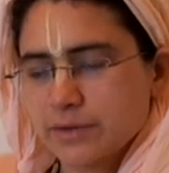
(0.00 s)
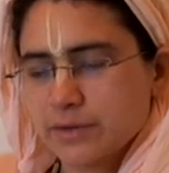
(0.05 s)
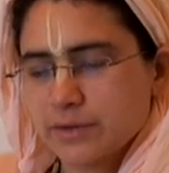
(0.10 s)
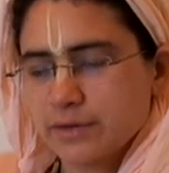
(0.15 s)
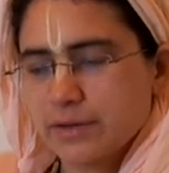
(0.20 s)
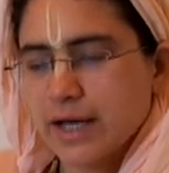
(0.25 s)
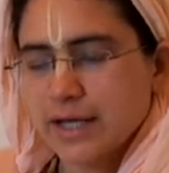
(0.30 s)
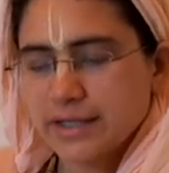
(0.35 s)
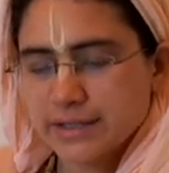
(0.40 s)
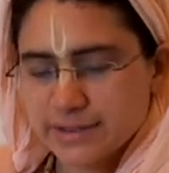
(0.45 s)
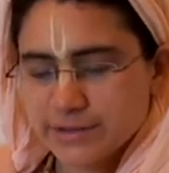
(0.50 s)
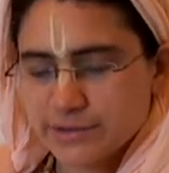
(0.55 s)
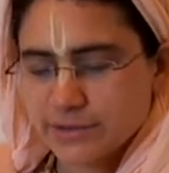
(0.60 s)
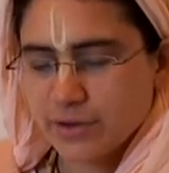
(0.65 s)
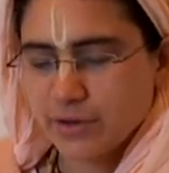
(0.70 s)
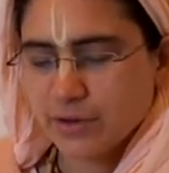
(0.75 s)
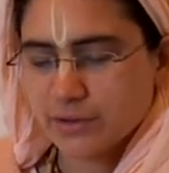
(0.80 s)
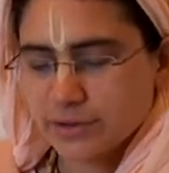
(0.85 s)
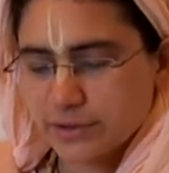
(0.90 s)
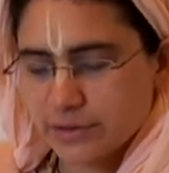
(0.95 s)
that is
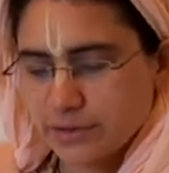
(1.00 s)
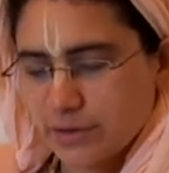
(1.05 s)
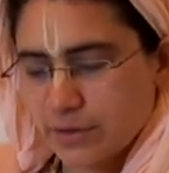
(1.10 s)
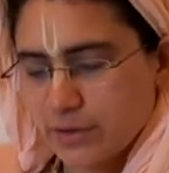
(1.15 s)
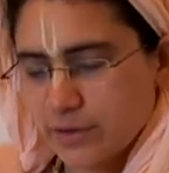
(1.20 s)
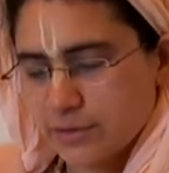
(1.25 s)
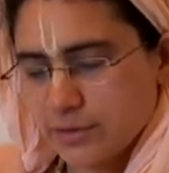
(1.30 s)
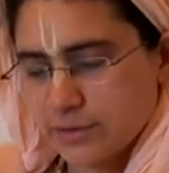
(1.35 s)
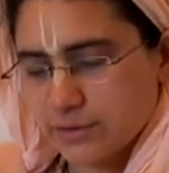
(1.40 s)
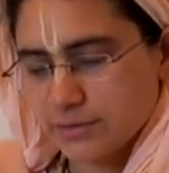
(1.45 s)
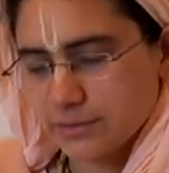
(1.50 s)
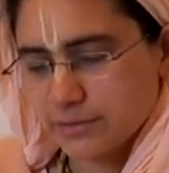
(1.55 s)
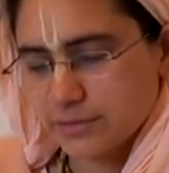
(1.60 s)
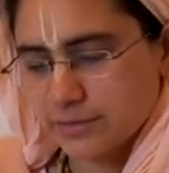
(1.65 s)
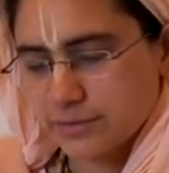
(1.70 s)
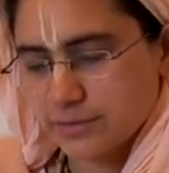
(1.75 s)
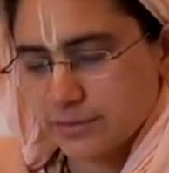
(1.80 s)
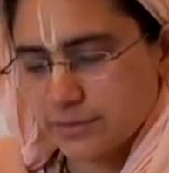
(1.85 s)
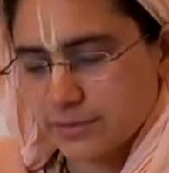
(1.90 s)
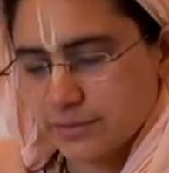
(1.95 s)
all in all.
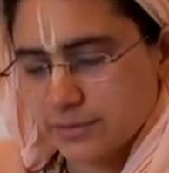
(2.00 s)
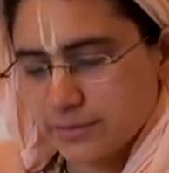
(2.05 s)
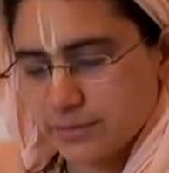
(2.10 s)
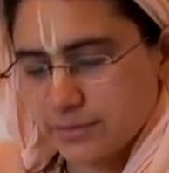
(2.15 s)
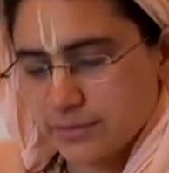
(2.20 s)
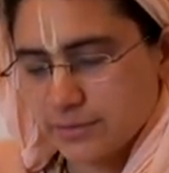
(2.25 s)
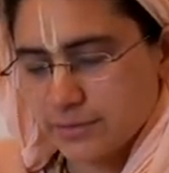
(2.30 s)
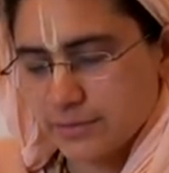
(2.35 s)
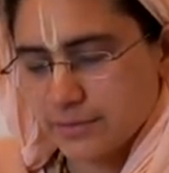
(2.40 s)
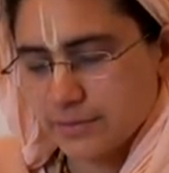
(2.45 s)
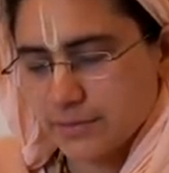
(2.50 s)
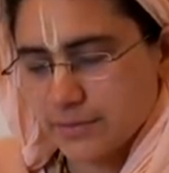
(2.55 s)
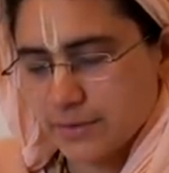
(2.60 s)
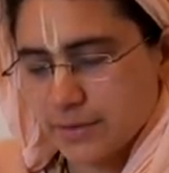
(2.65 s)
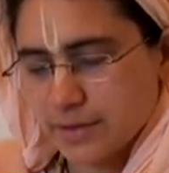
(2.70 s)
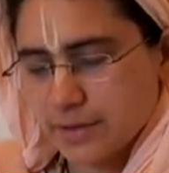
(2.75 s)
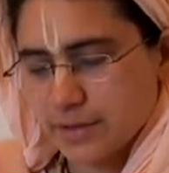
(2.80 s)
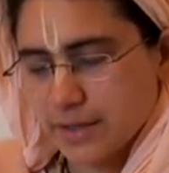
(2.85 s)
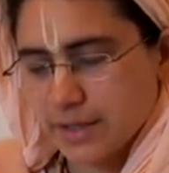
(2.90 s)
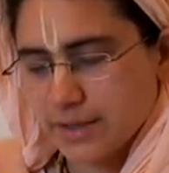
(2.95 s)

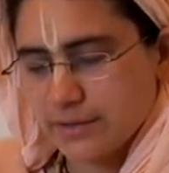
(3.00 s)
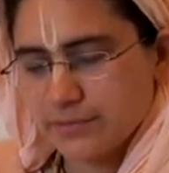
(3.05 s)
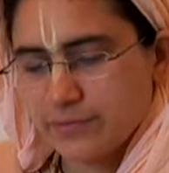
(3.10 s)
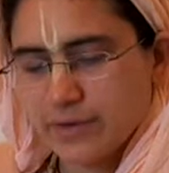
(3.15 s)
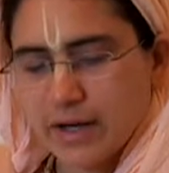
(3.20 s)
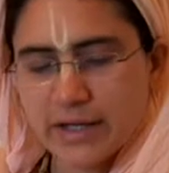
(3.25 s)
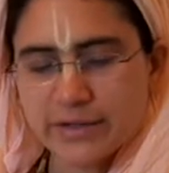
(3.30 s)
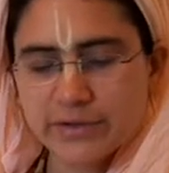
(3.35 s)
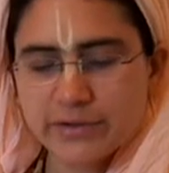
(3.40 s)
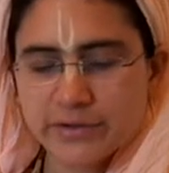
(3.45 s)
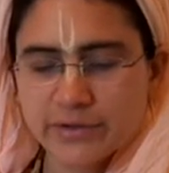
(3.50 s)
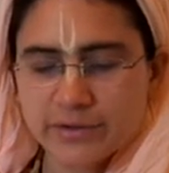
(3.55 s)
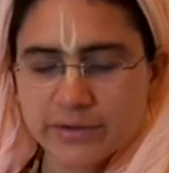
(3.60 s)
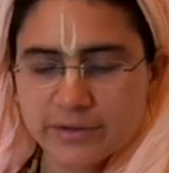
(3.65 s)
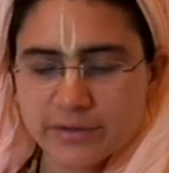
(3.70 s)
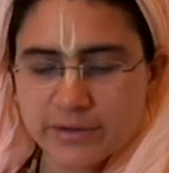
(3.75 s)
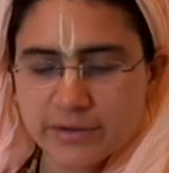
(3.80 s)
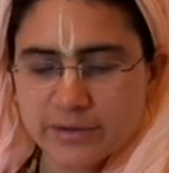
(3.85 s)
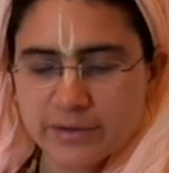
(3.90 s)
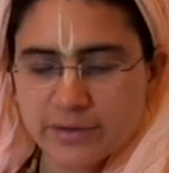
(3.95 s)
And
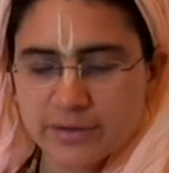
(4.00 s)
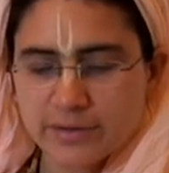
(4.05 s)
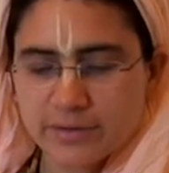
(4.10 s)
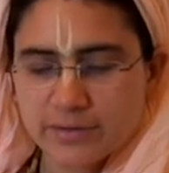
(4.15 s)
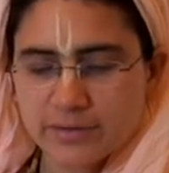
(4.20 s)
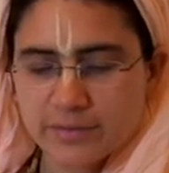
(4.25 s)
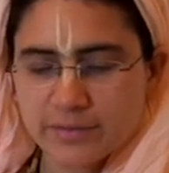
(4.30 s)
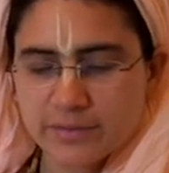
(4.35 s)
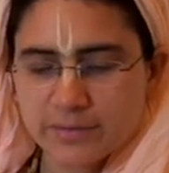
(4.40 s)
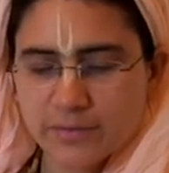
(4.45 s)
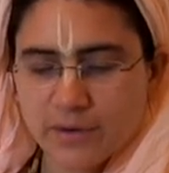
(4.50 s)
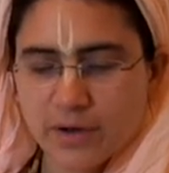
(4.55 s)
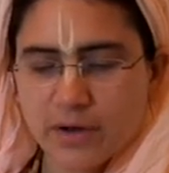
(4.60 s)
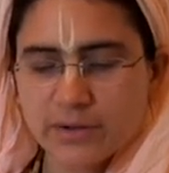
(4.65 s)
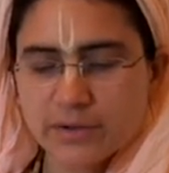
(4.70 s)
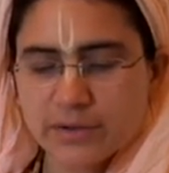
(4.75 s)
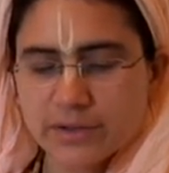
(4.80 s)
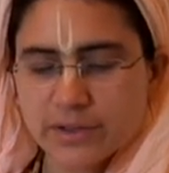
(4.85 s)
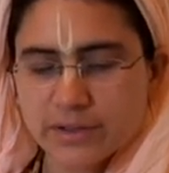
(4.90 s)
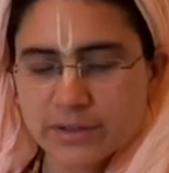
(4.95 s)
rather,
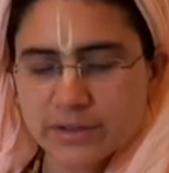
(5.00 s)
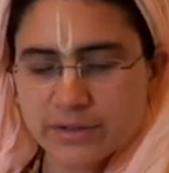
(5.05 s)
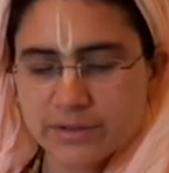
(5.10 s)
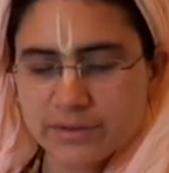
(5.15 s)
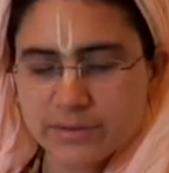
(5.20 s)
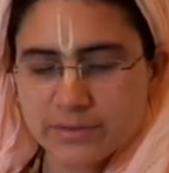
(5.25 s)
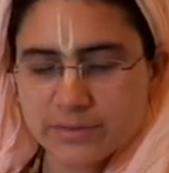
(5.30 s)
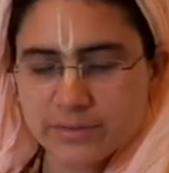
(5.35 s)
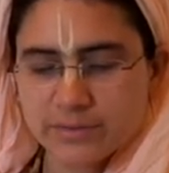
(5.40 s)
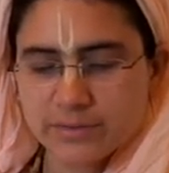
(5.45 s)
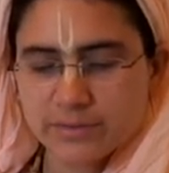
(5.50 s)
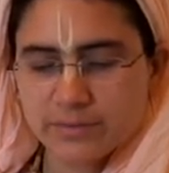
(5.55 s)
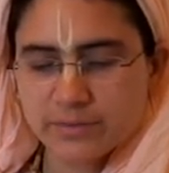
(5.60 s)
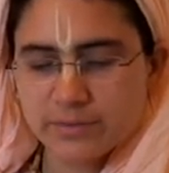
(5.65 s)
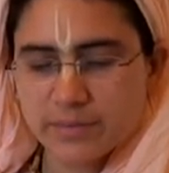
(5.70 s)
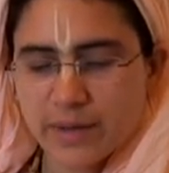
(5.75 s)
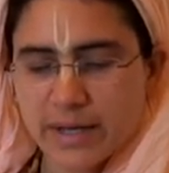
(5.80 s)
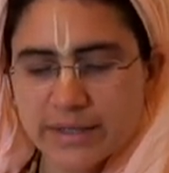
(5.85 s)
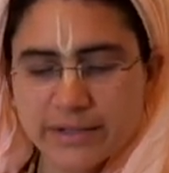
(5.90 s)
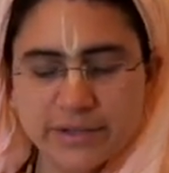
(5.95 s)

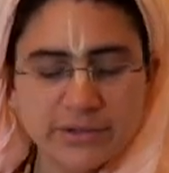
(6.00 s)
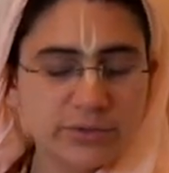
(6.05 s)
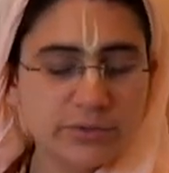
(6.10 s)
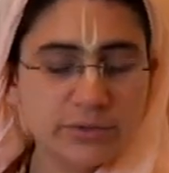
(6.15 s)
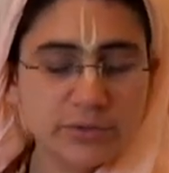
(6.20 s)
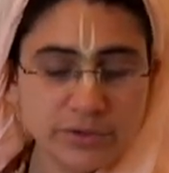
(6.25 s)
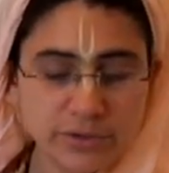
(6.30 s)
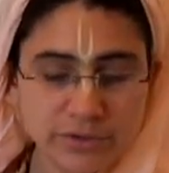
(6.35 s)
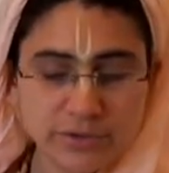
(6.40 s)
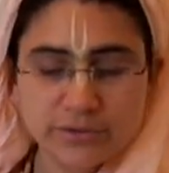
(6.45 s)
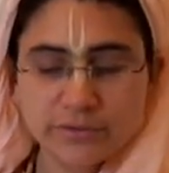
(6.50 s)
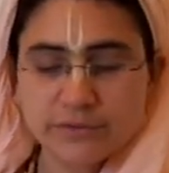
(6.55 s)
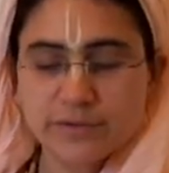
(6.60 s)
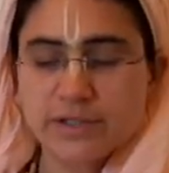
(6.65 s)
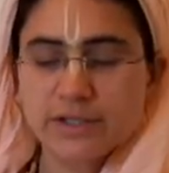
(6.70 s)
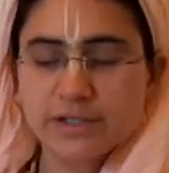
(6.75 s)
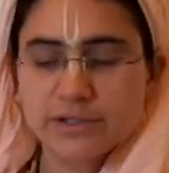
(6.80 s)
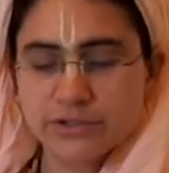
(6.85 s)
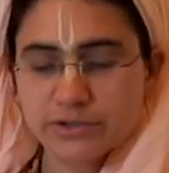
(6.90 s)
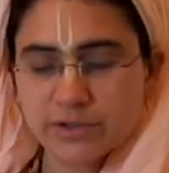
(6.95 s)
by the order of
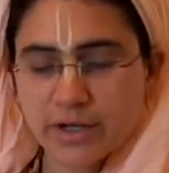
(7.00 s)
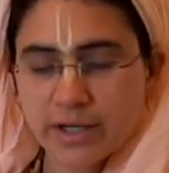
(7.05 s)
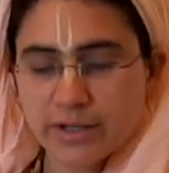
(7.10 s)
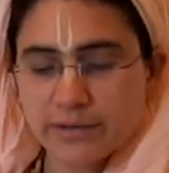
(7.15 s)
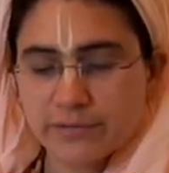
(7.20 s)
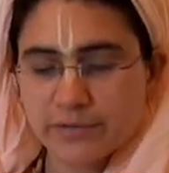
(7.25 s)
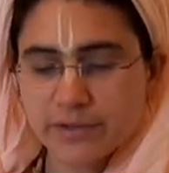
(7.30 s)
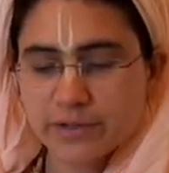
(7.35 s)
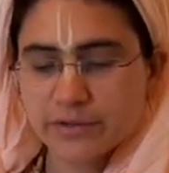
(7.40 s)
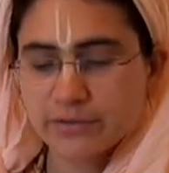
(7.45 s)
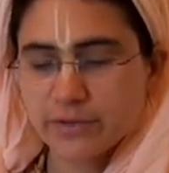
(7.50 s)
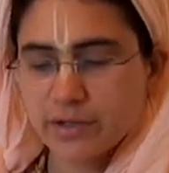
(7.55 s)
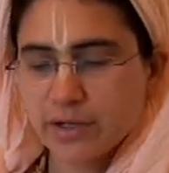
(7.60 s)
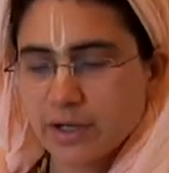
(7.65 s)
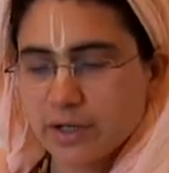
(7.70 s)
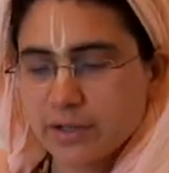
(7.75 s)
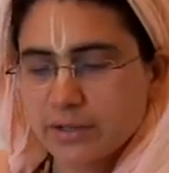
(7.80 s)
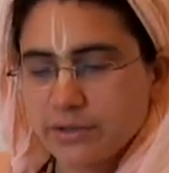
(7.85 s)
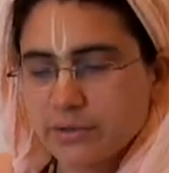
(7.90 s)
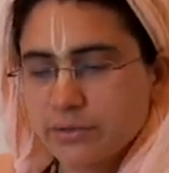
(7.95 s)
the Ashraya
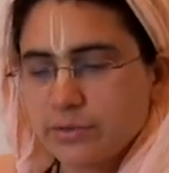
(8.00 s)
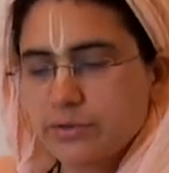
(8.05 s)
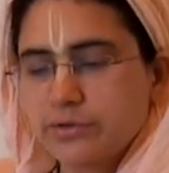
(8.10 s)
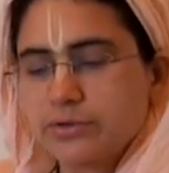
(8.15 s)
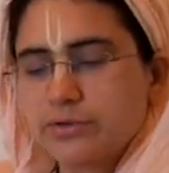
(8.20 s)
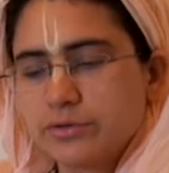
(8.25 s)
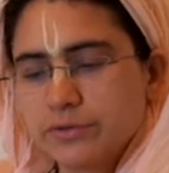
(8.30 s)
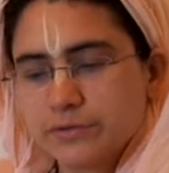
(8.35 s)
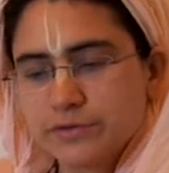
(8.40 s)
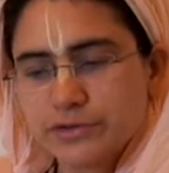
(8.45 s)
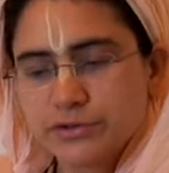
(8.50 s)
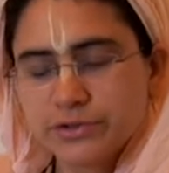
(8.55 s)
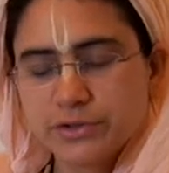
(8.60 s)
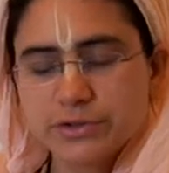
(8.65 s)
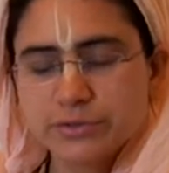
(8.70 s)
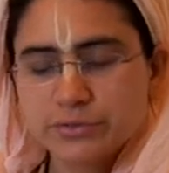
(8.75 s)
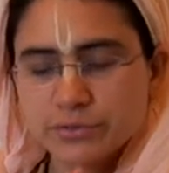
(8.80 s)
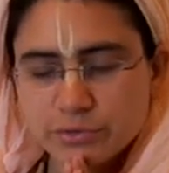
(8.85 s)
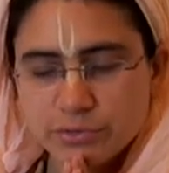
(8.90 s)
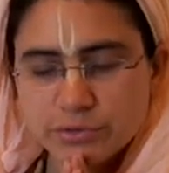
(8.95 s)
Vigraha, the order of
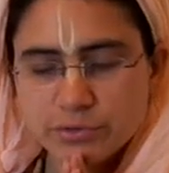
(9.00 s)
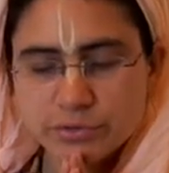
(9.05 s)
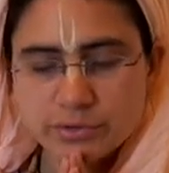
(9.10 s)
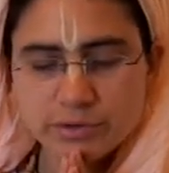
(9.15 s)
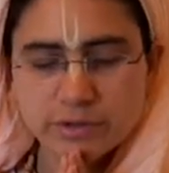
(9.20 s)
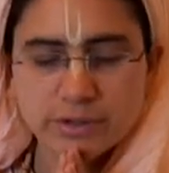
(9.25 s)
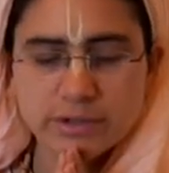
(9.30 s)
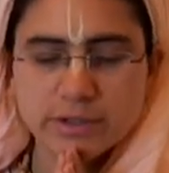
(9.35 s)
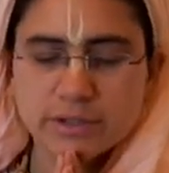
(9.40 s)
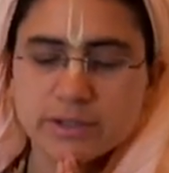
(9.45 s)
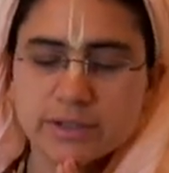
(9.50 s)
Sri Guru,